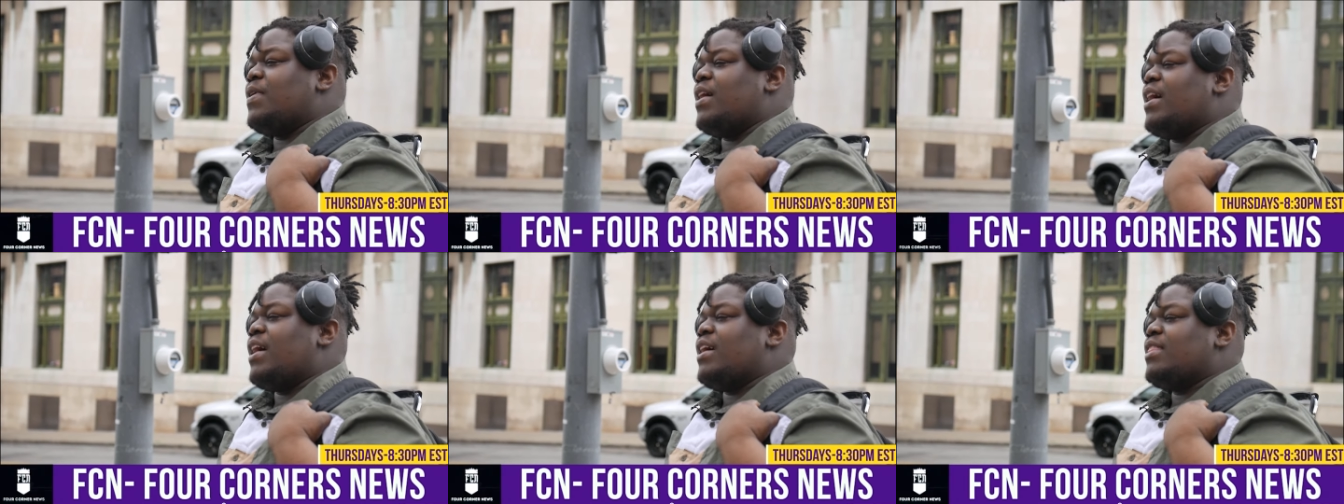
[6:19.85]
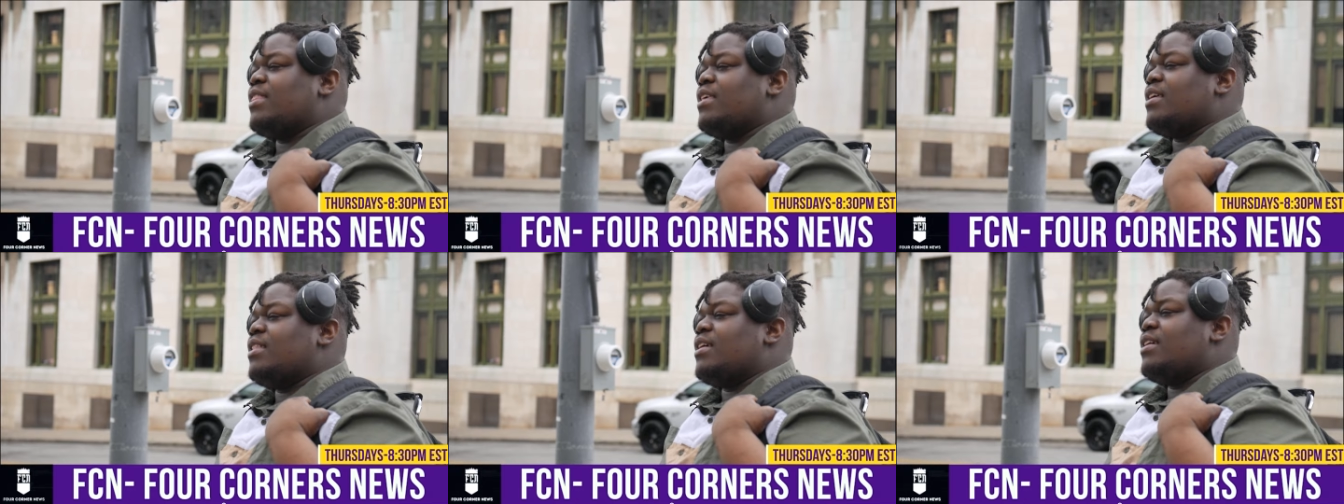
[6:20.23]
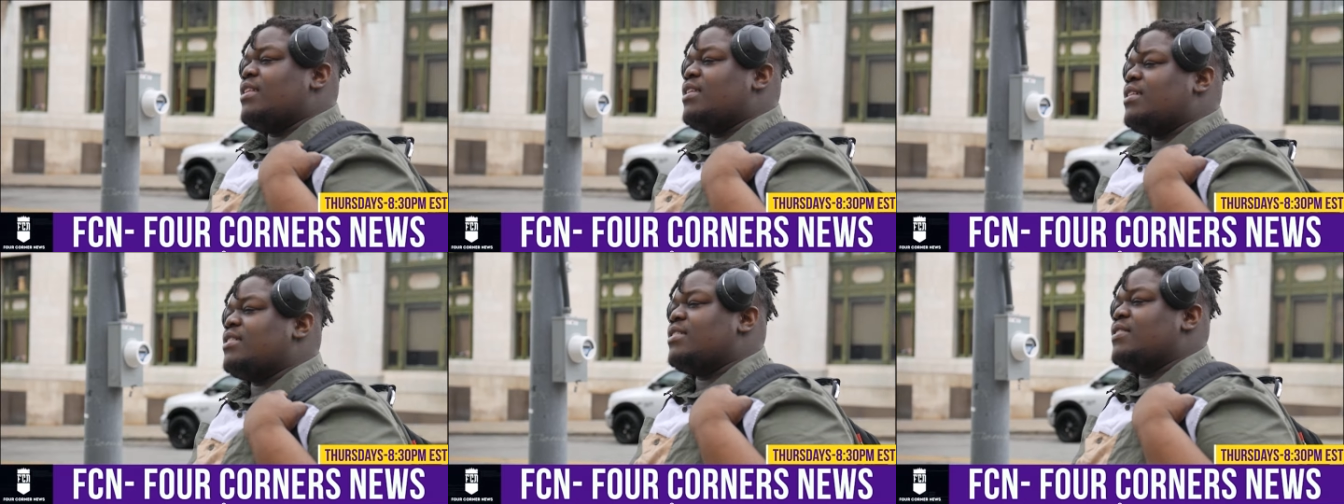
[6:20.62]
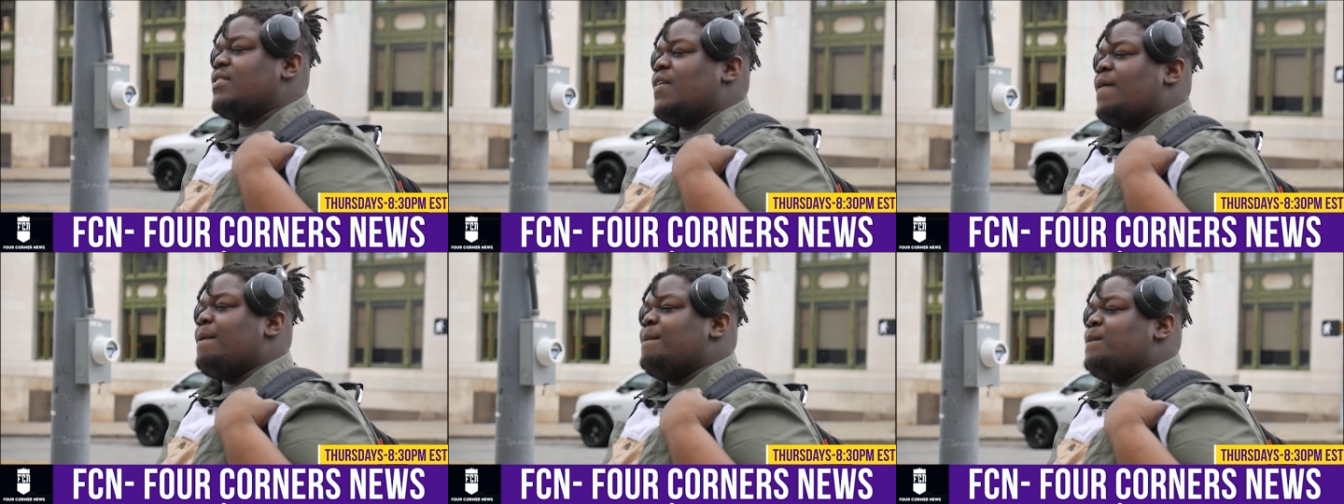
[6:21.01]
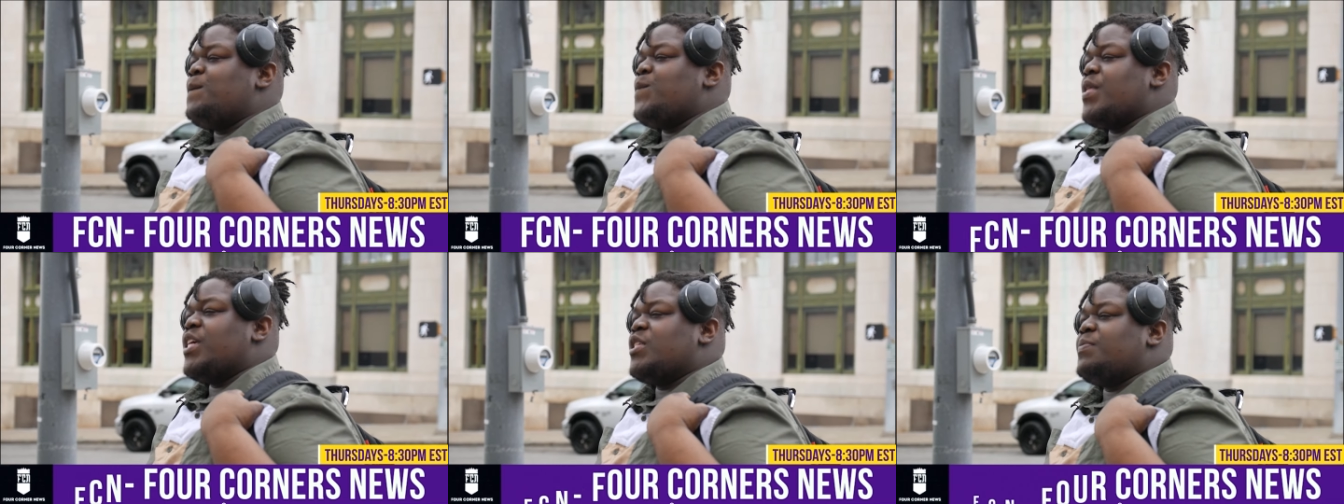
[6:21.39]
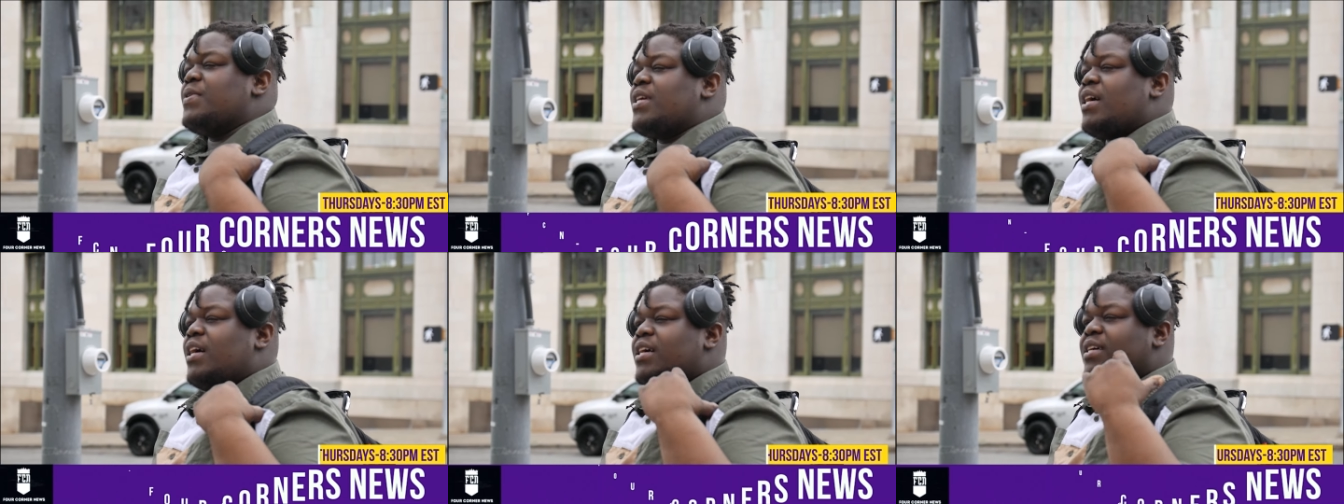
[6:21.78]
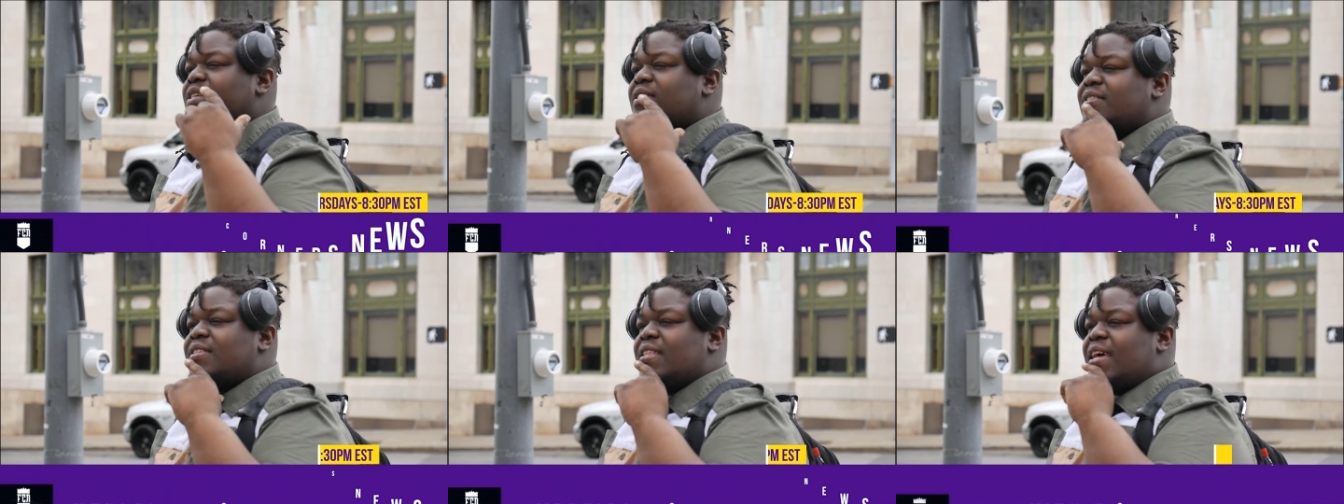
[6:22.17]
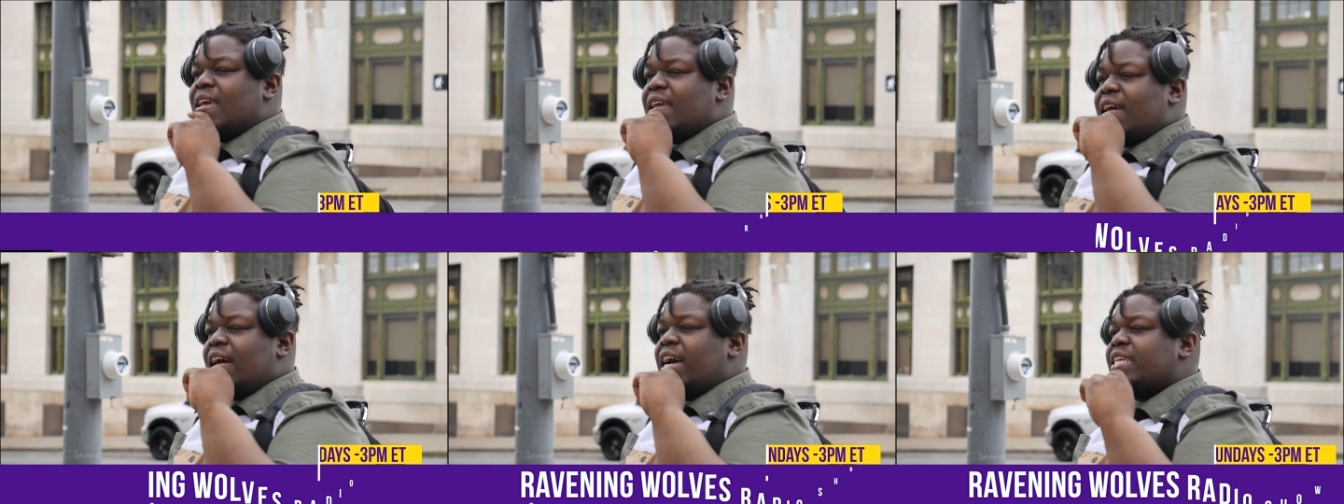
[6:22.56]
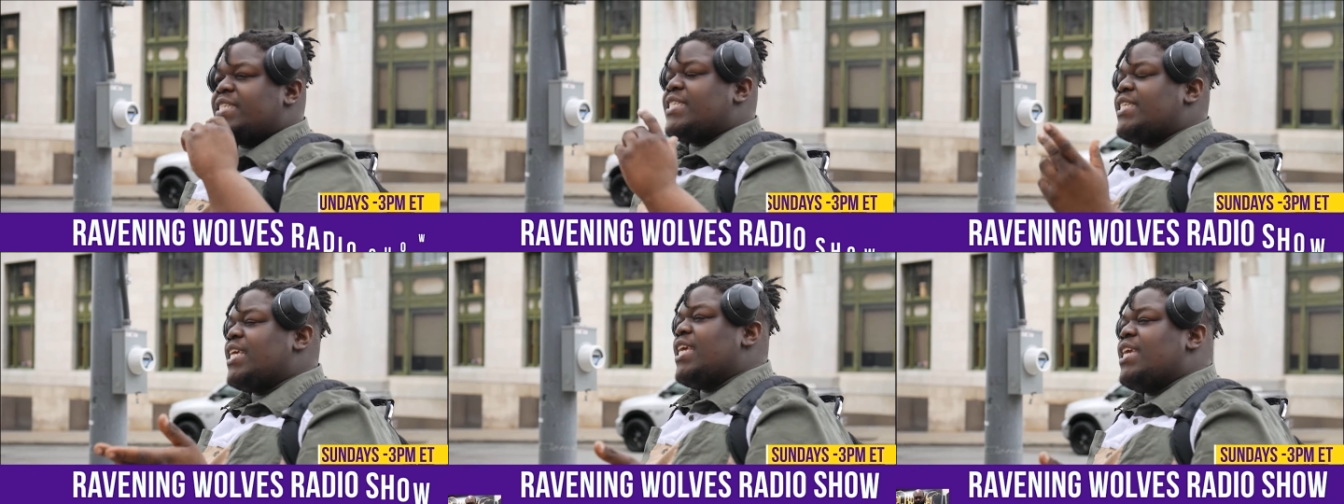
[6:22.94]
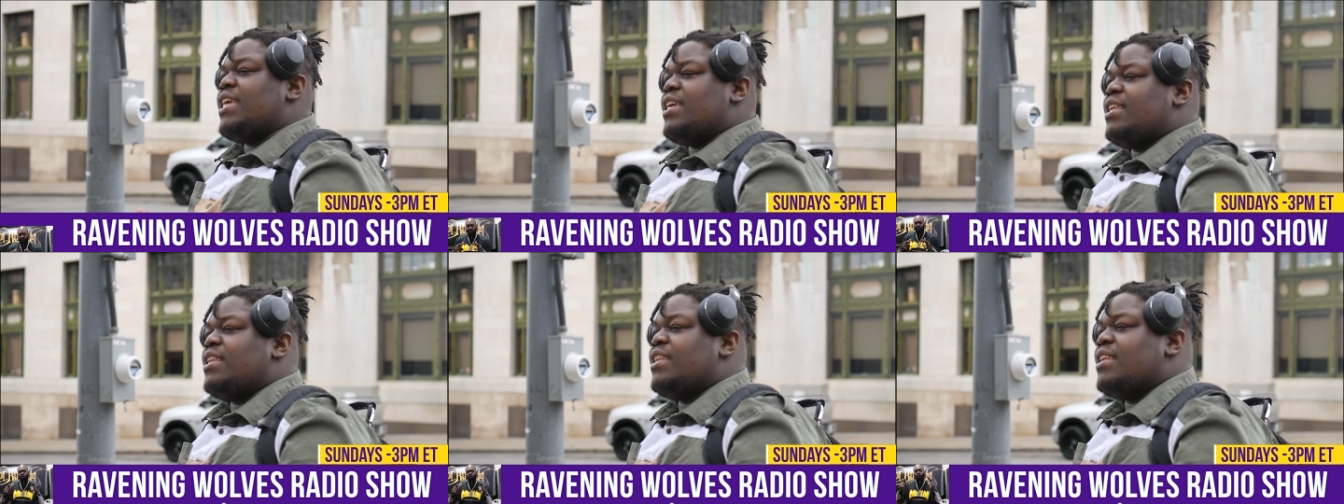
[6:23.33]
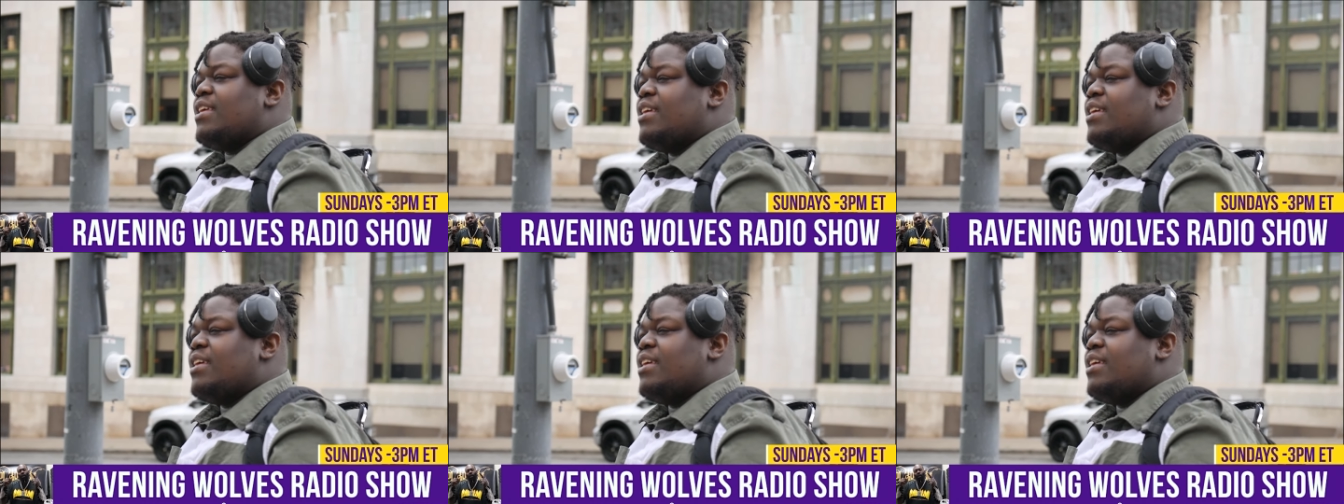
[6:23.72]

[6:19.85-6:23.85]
why I think like this is because like I seen